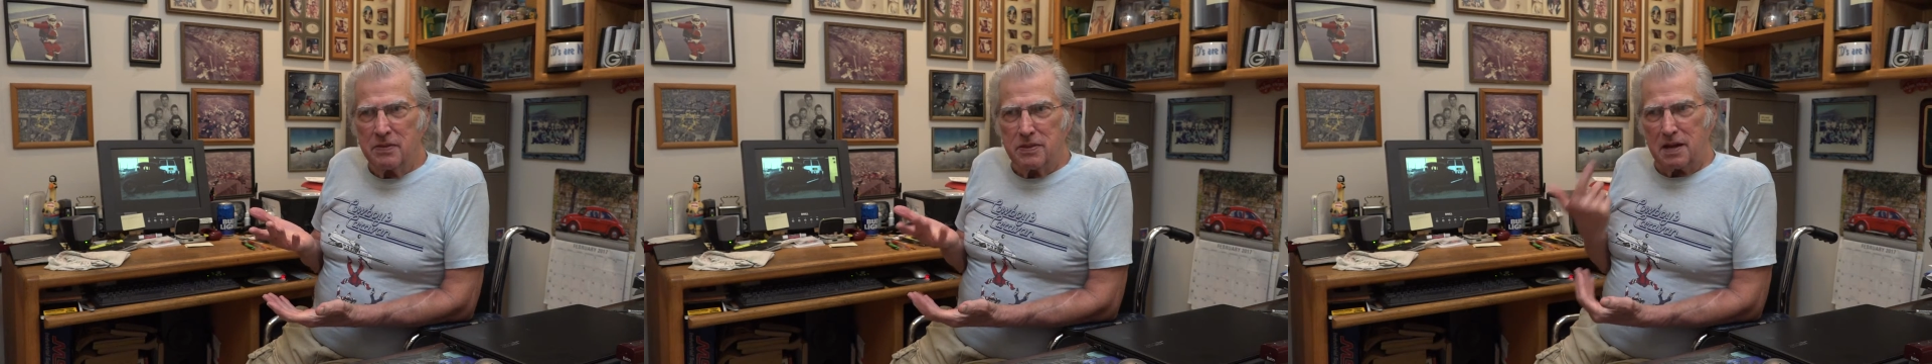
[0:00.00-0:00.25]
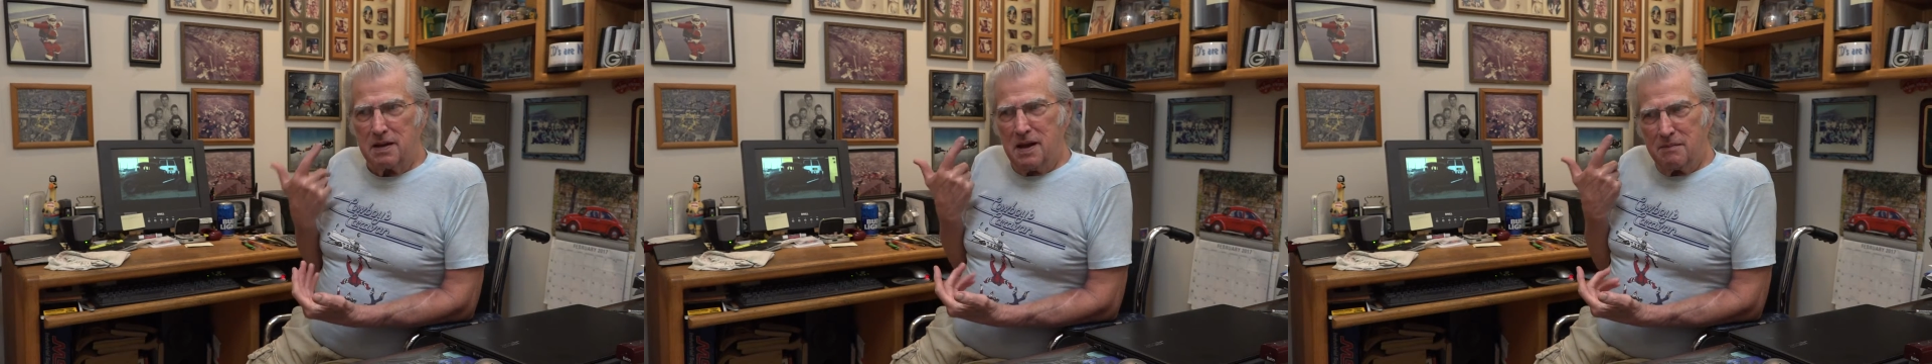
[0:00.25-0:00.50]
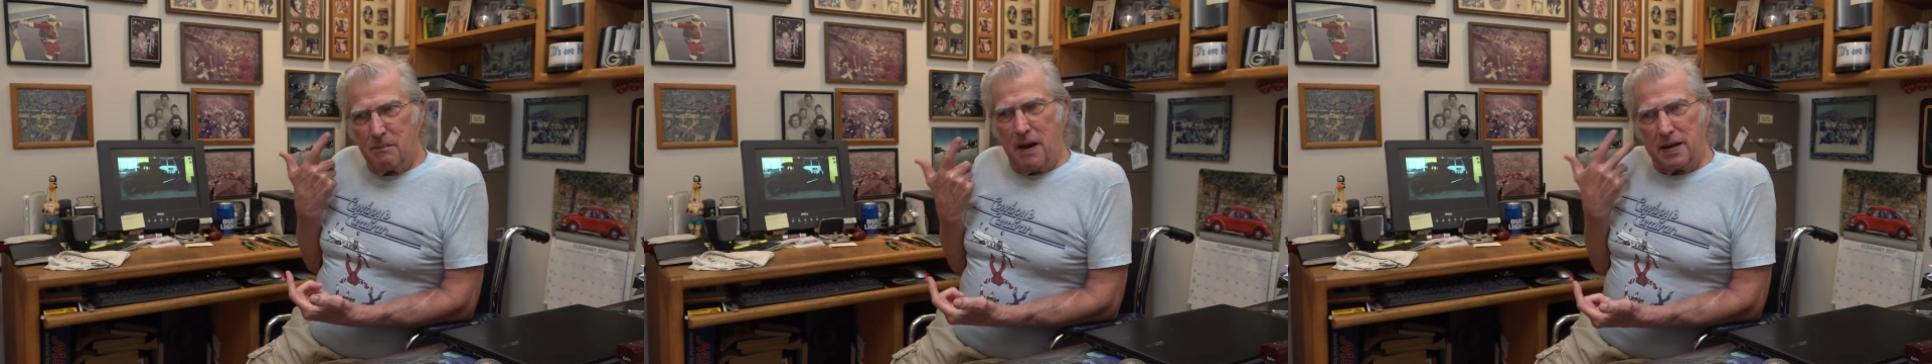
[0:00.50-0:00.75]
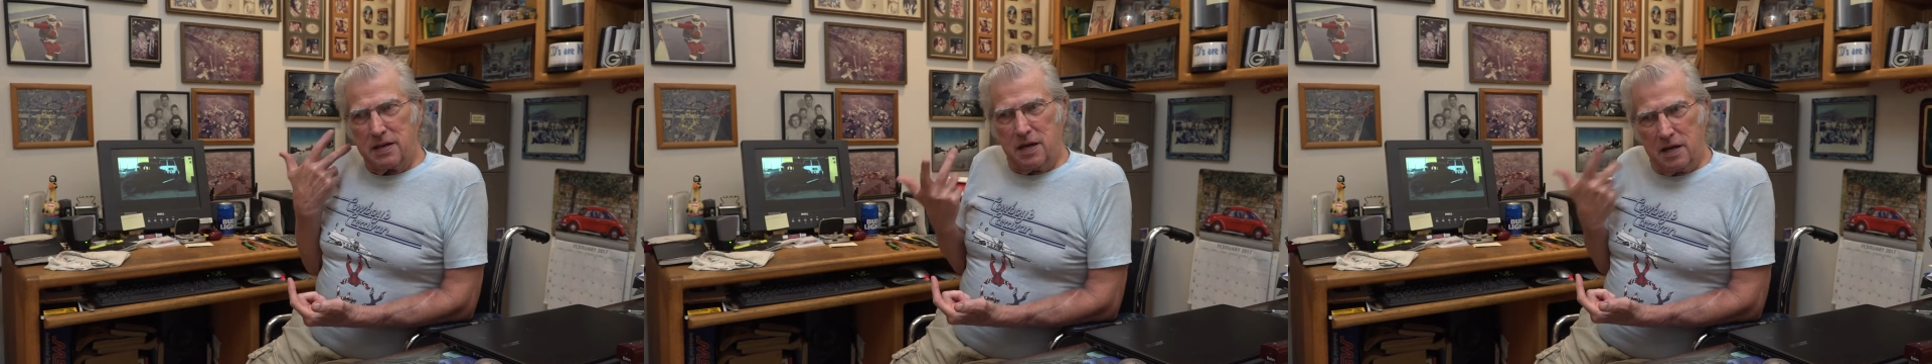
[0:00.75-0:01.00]
that
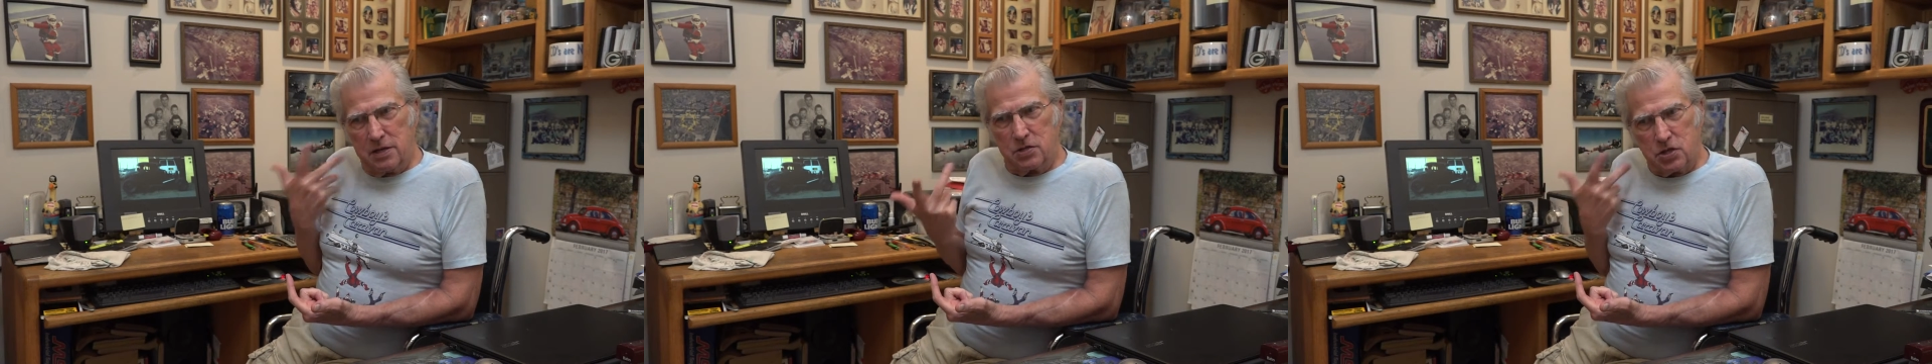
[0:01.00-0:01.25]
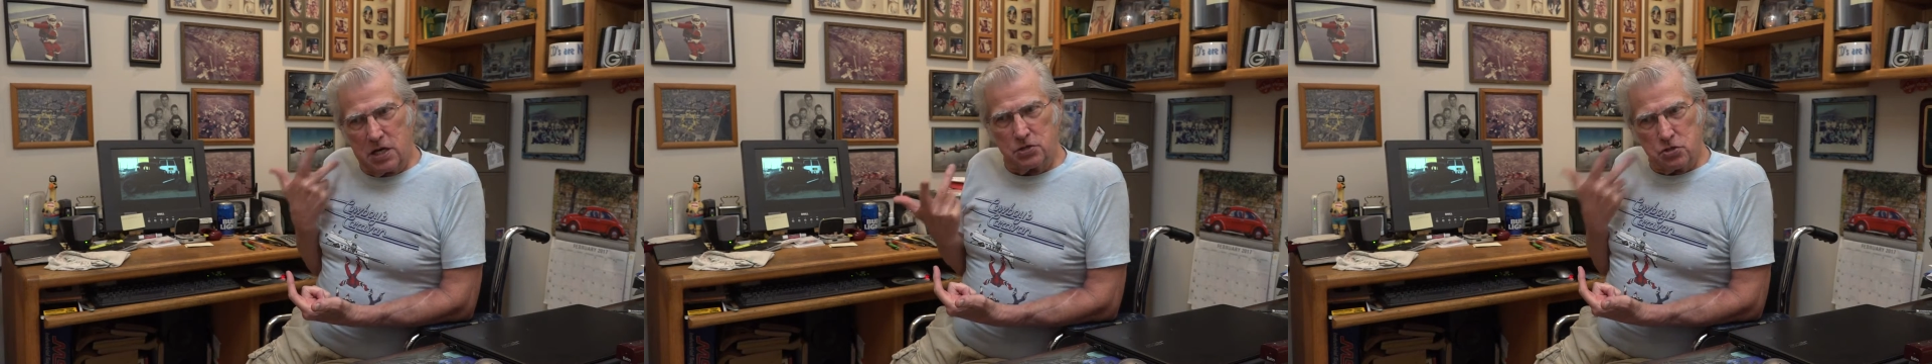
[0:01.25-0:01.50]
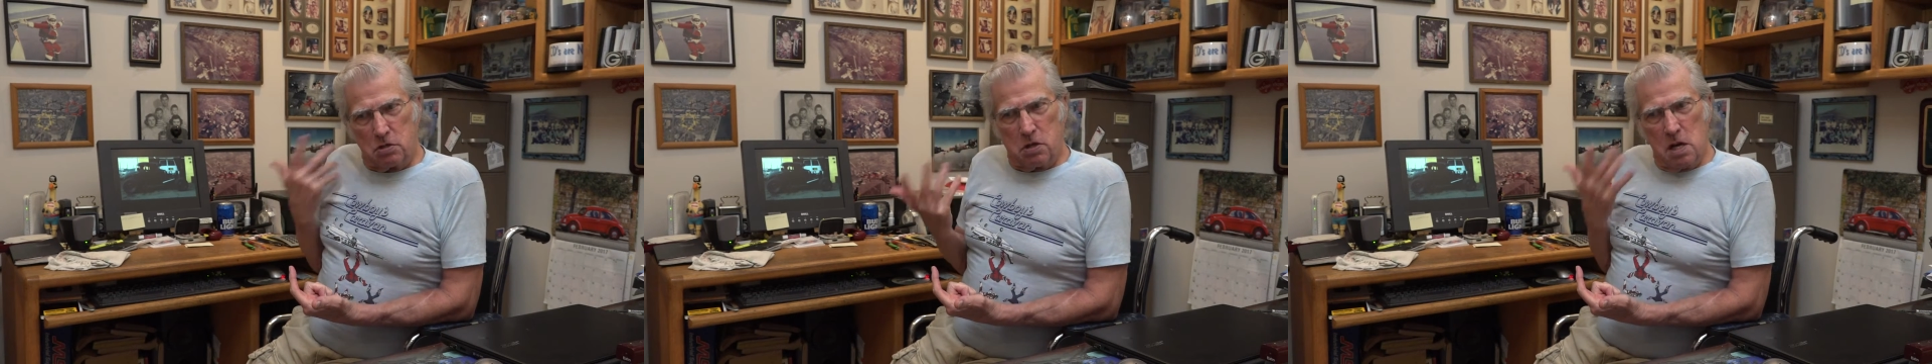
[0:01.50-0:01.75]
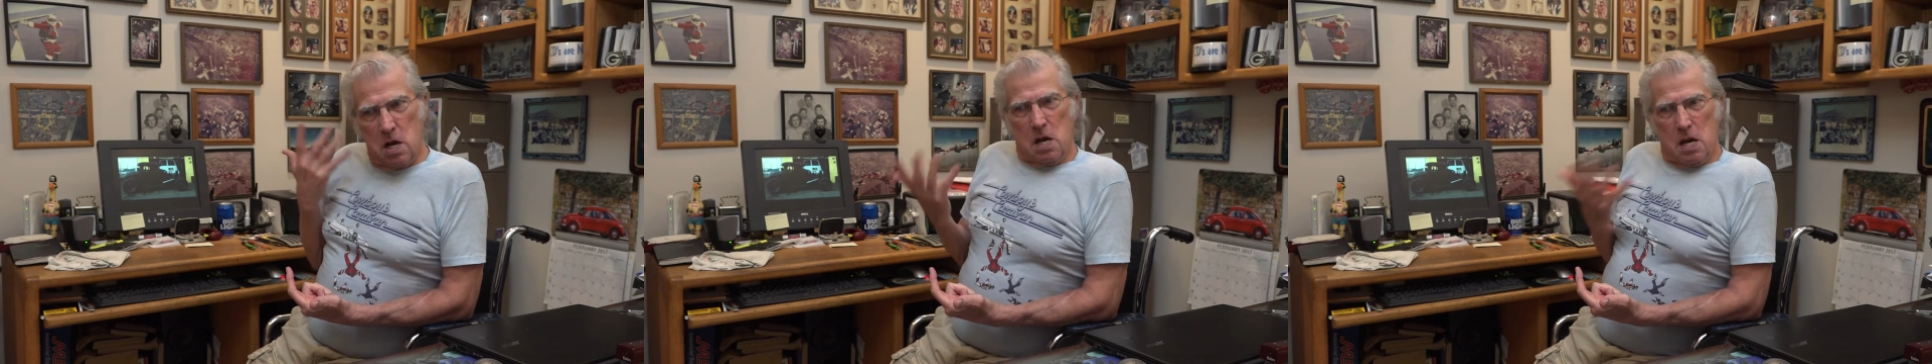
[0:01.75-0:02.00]
my kid is injured